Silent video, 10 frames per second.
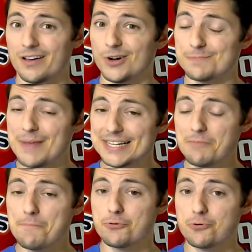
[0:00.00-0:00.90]
which makes
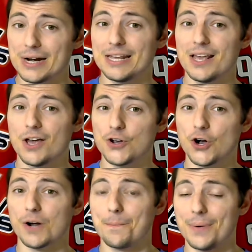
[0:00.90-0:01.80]
him a pretty
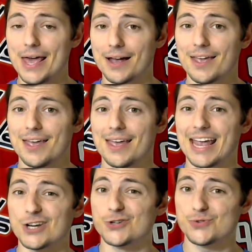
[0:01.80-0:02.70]
good pick
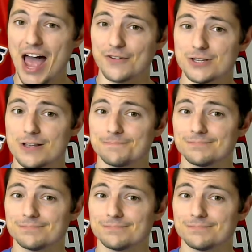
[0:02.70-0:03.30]
in drafts.